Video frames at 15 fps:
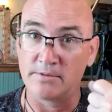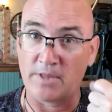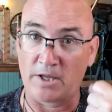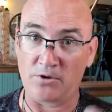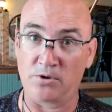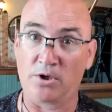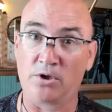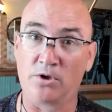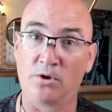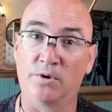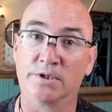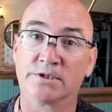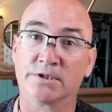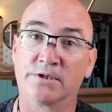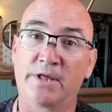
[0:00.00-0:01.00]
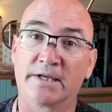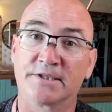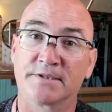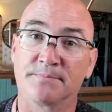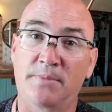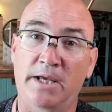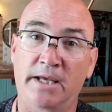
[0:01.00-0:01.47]
that you can go into that
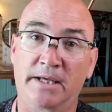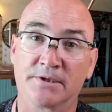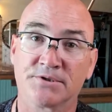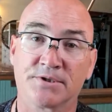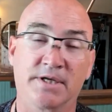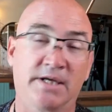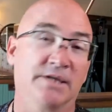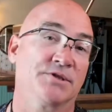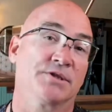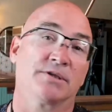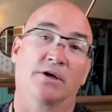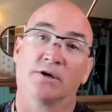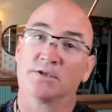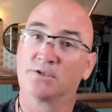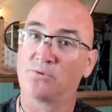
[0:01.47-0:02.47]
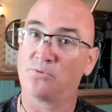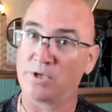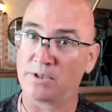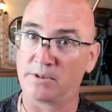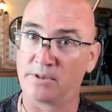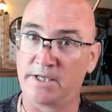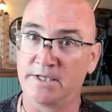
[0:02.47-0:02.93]
space and start to
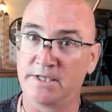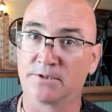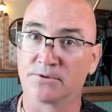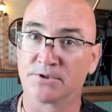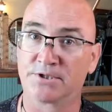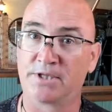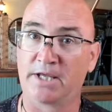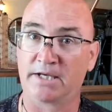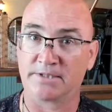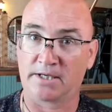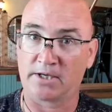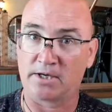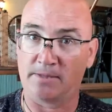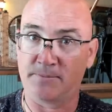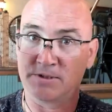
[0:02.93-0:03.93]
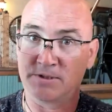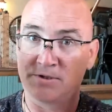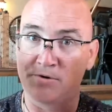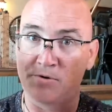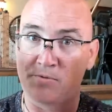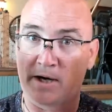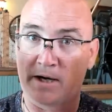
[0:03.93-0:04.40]
release those things that come
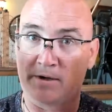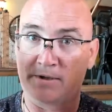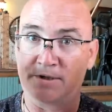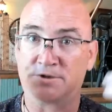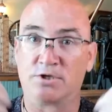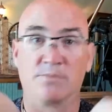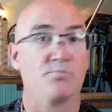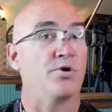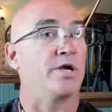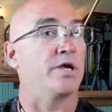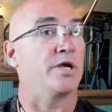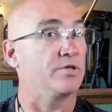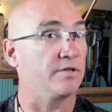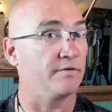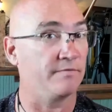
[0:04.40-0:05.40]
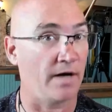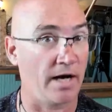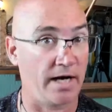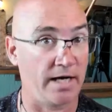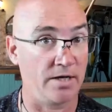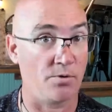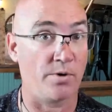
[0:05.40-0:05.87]
into your awareness. You bring your
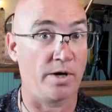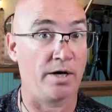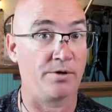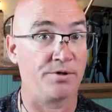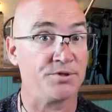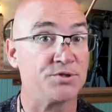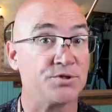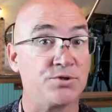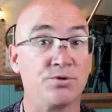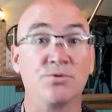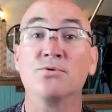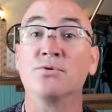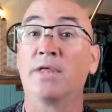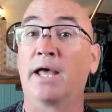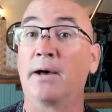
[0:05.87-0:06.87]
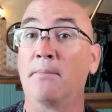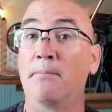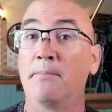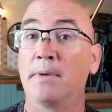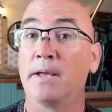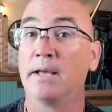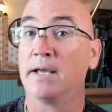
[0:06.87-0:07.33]
divine awareness to them,
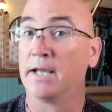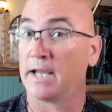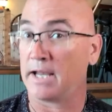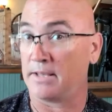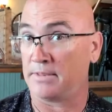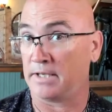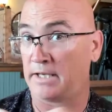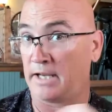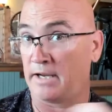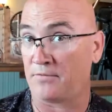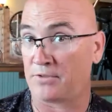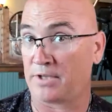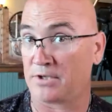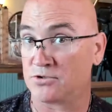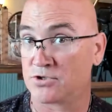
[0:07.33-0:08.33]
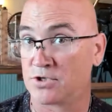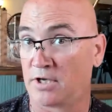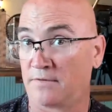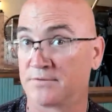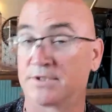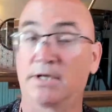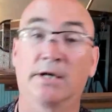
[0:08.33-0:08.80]
and then everything
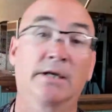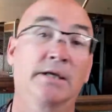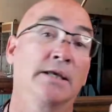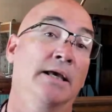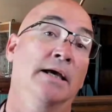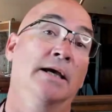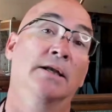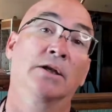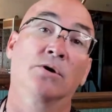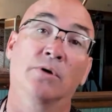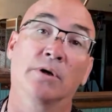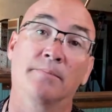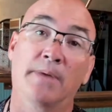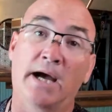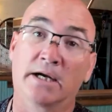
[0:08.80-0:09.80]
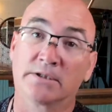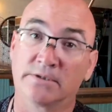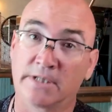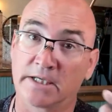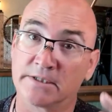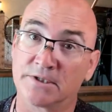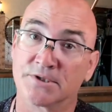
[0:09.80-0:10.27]
shifts. Again, going back to
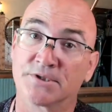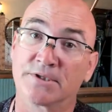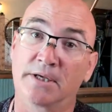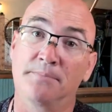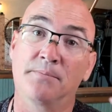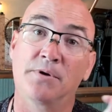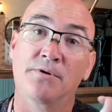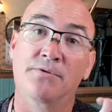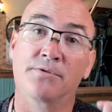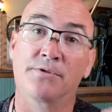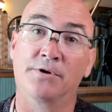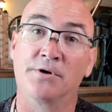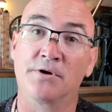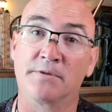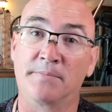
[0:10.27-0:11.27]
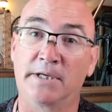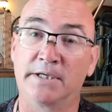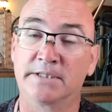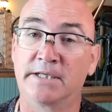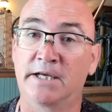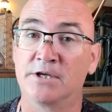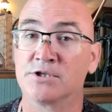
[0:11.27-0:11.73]
that December 3rd
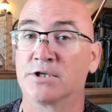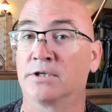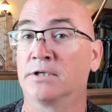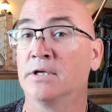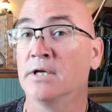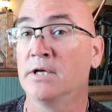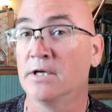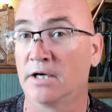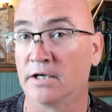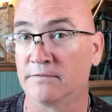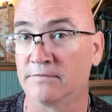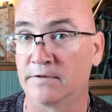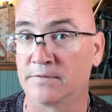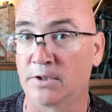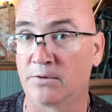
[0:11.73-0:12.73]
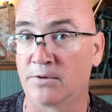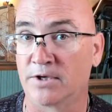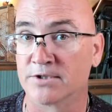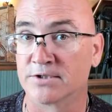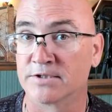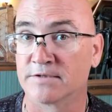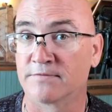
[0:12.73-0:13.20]
meditation on 50
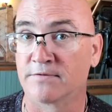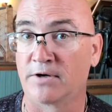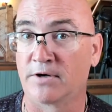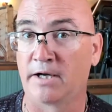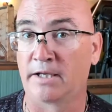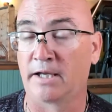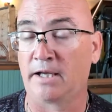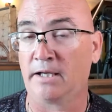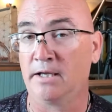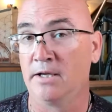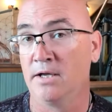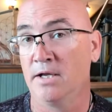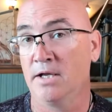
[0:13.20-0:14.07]
Questions Friday,